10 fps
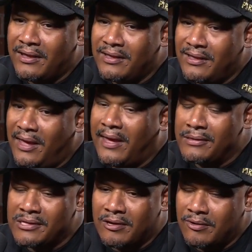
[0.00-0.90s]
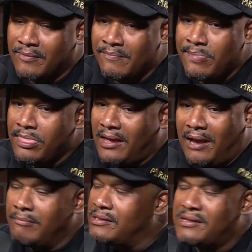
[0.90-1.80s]
like, yeah. So
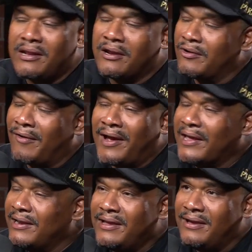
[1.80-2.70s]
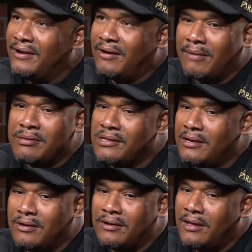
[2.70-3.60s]
I'm still on the grind. You know, I'm
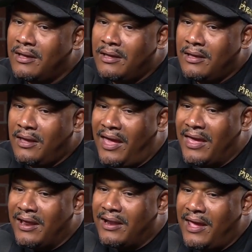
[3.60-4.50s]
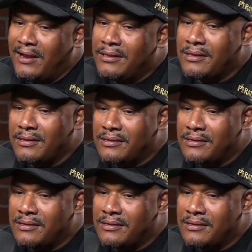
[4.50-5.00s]
still, and this